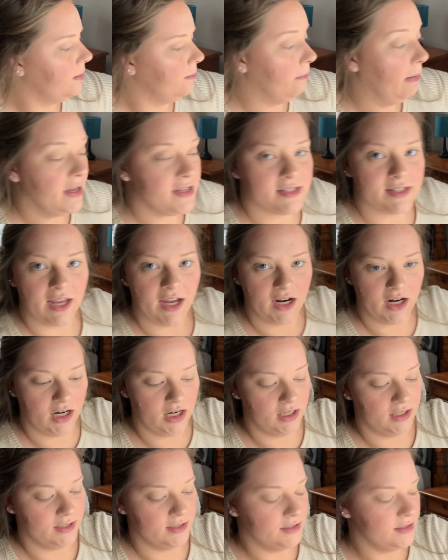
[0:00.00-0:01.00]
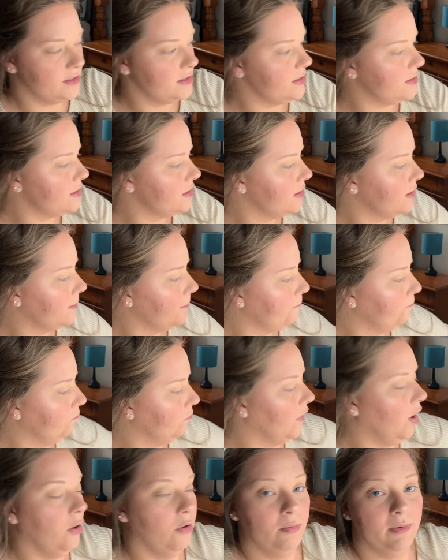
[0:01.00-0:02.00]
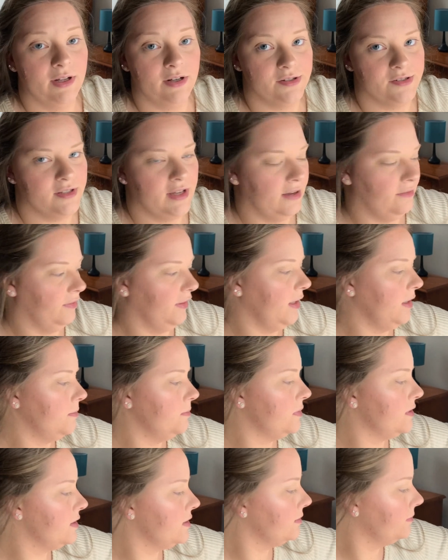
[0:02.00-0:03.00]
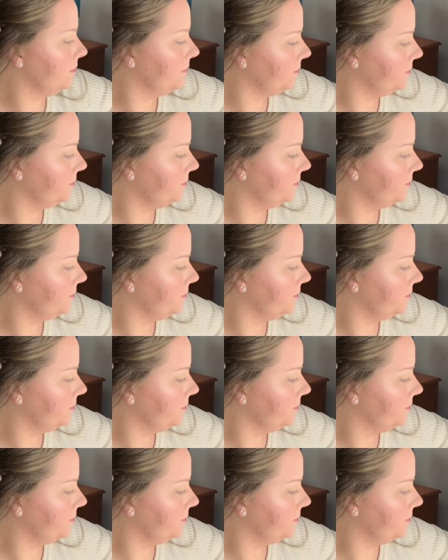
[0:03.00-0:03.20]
mascaras. Oh, and we also have lips.